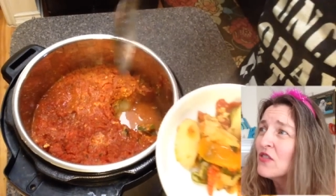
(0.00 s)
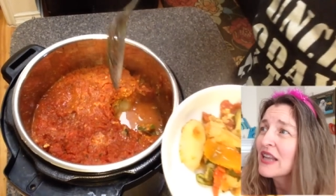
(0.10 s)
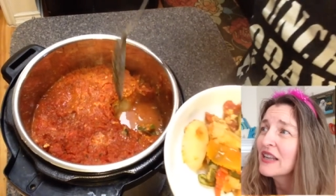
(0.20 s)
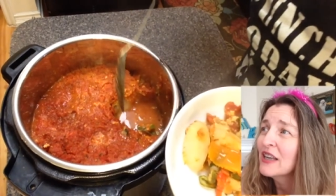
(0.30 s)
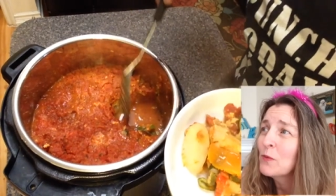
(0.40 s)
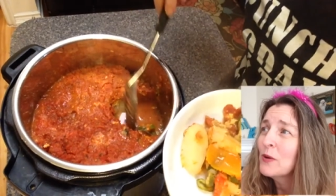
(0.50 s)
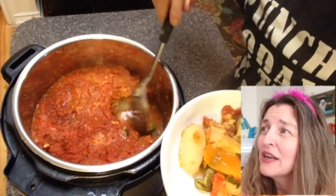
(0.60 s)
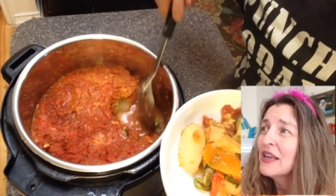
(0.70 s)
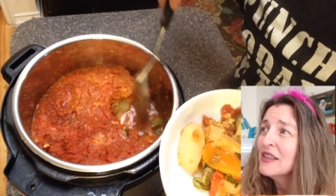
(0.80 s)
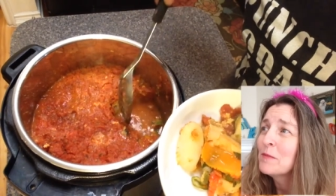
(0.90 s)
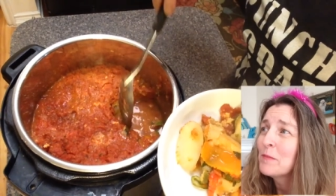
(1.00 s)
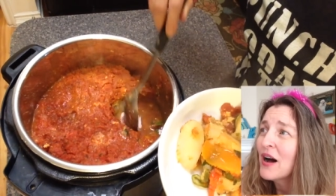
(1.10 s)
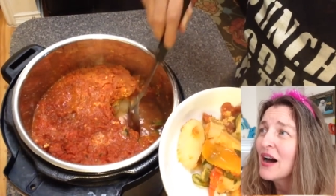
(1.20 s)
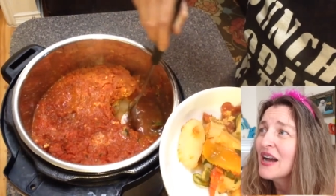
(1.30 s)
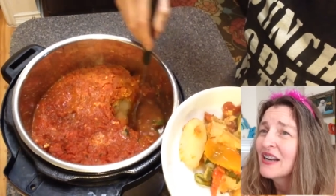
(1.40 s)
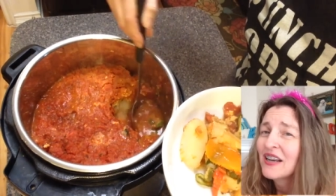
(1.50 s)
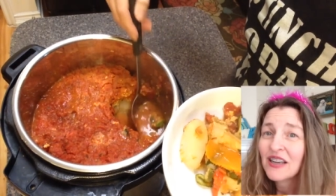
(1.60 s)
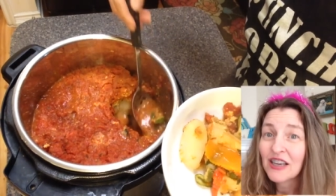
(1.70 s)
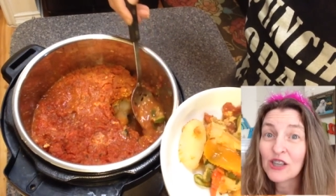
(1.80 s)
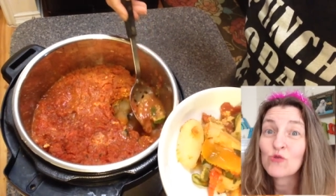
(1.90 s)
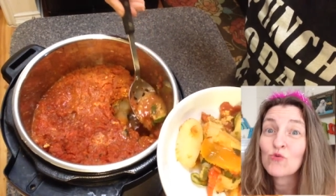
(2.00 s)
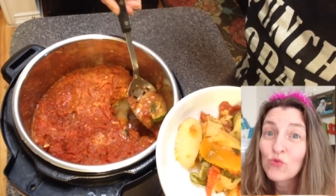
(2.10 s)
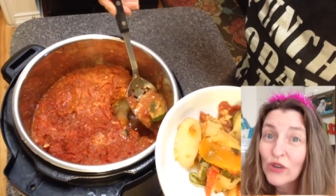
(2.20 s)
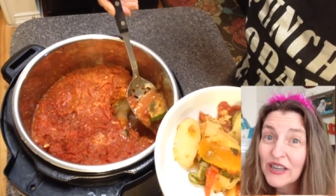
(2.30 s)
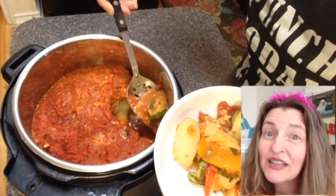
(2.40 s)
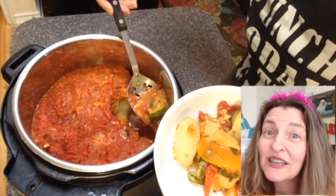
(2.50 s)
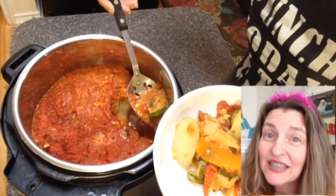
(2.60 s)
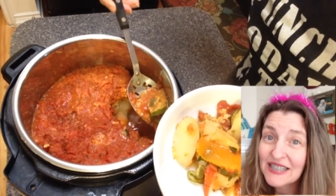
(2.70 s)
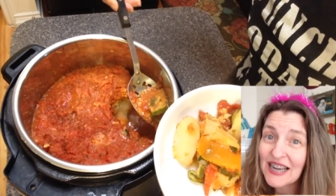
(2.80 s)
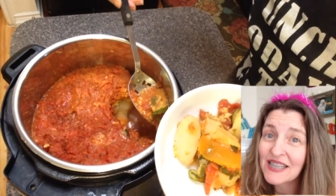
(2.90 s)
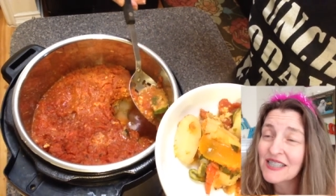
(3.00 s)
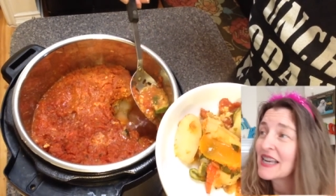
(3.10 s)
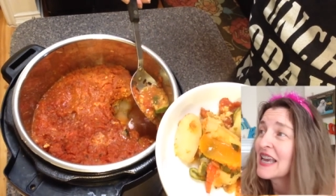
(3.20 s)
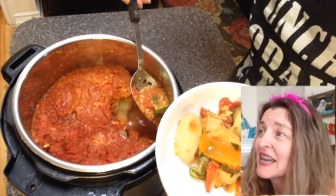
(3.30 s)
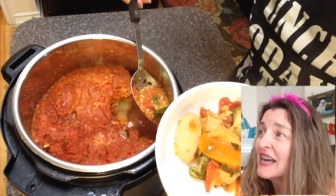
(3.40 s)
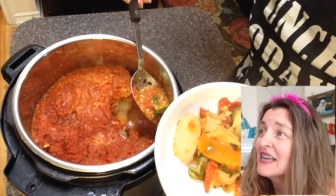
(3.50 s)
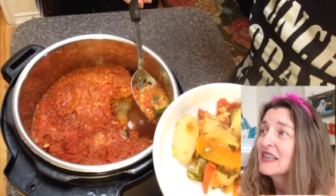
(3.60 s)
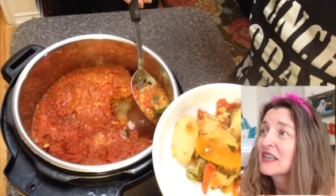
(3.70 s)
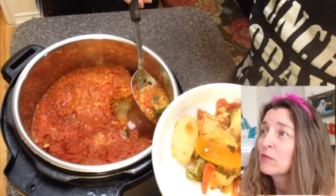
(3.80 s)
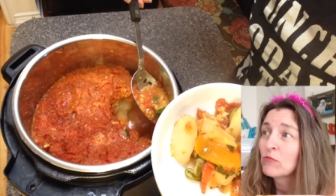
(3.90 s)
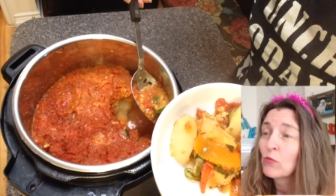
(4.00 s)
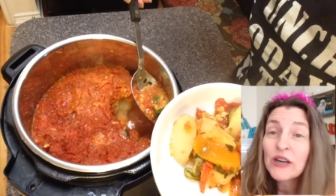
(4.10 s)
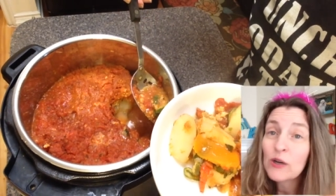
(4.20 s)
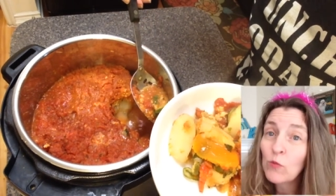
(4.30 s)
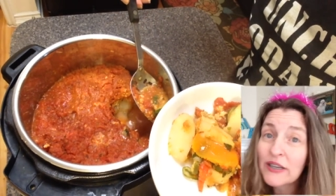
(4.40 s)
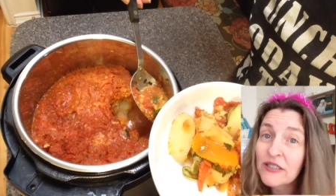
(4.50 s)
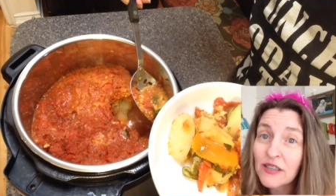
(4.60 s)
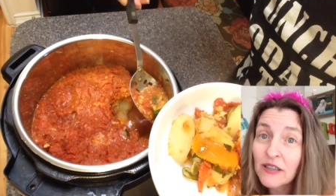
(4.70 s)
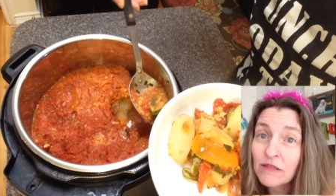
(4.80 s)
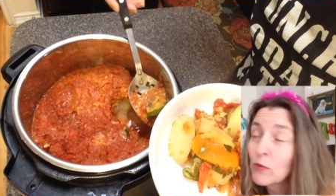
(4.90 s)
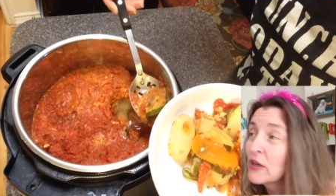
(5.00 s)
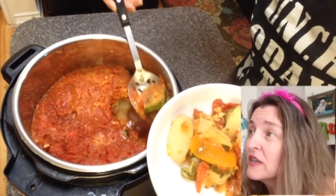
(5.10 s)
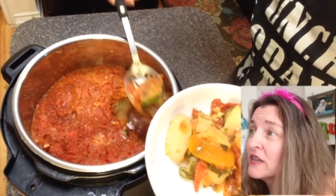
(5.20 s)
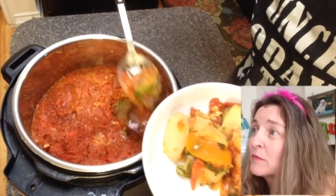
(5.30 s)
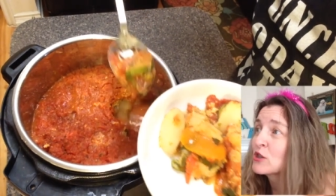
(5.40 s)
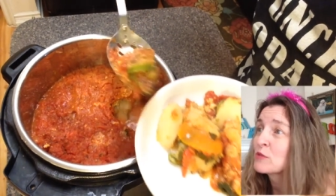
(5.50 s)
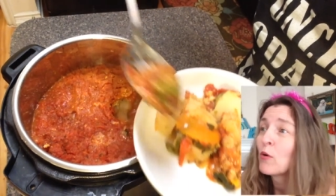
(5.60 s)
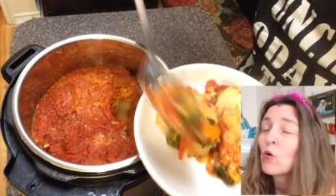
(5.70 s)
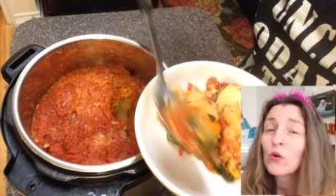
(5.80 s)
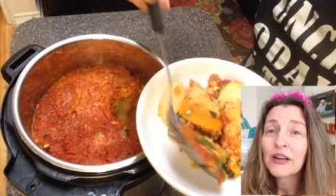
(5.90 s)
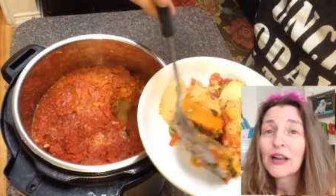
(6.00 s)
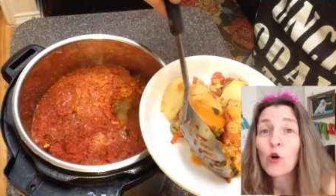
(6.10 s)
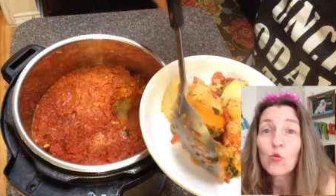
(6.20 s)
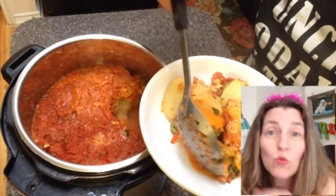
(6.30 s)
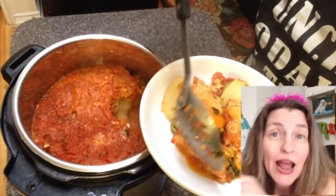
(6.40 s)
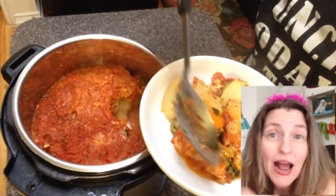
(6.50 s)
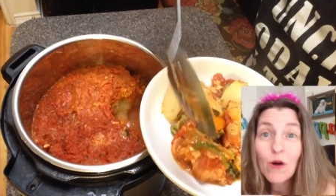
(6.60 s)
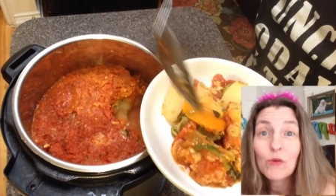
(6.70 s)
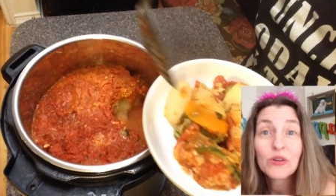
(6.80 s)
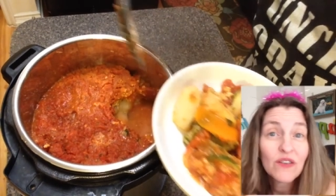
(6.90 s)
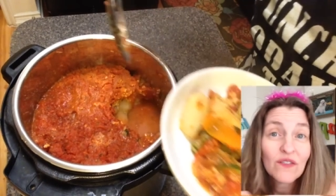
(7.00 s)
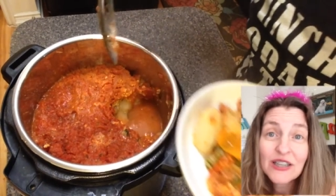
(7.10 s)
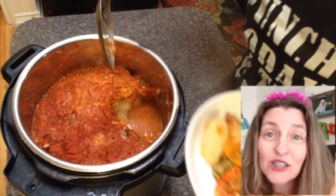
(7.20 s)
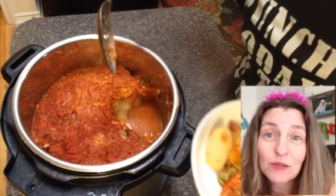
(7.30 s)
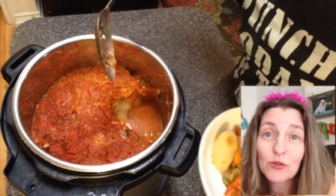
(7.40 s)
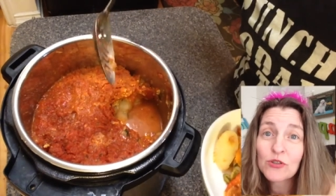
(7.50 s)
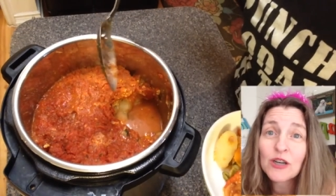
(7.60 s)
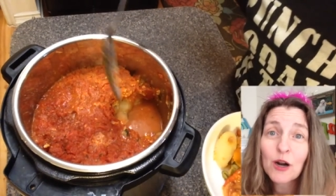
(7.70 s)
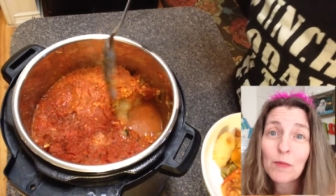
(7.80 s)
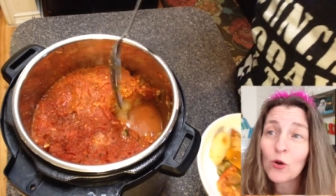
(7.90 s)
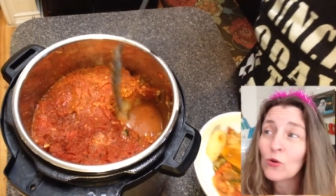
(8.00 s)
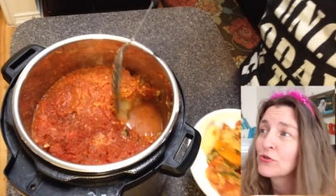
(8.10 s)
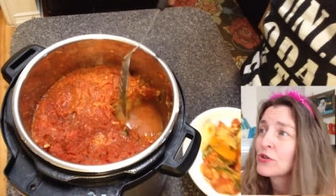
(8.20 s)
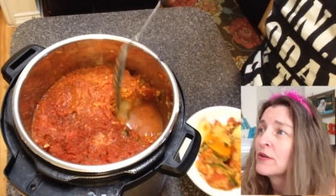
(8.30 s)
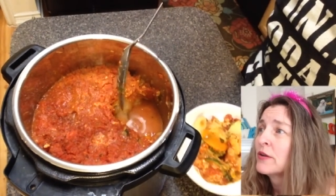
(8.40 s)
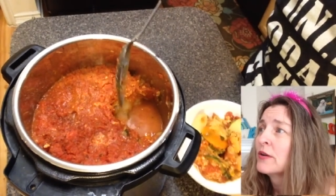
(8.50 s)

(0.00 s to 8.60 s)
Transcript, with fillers: all that liquid in the pot is really tasty. And I end up, we didn't waste it. We end up just pouring it around the vegetables in our bowls.